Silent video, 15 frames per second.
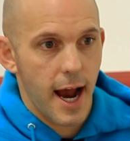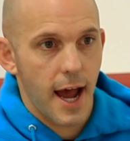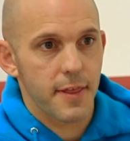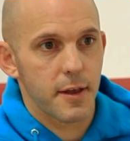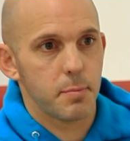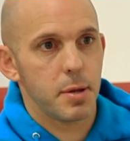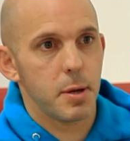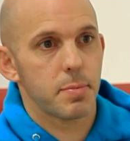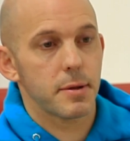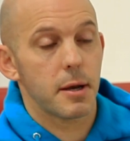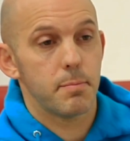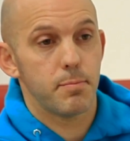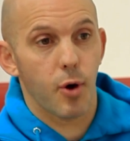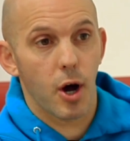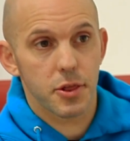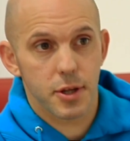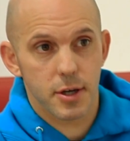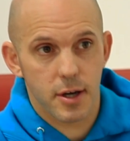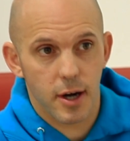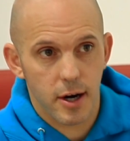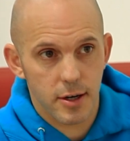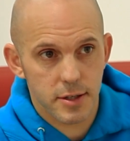And then people that bought the
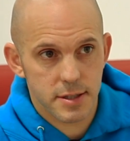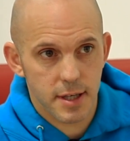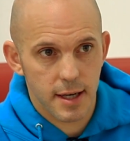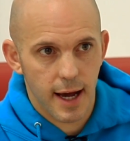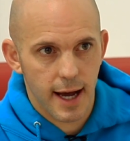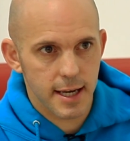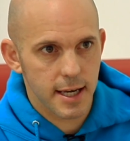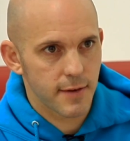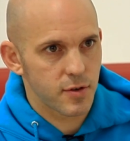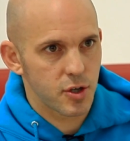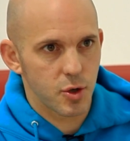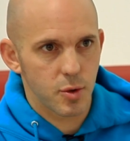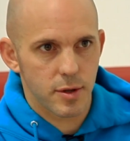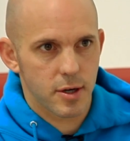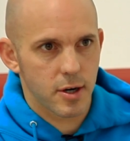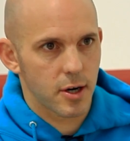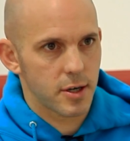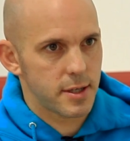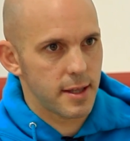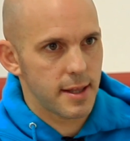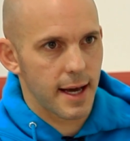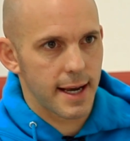car said, I never knew the car
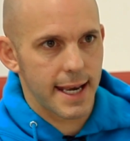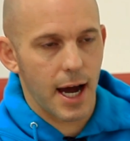did that.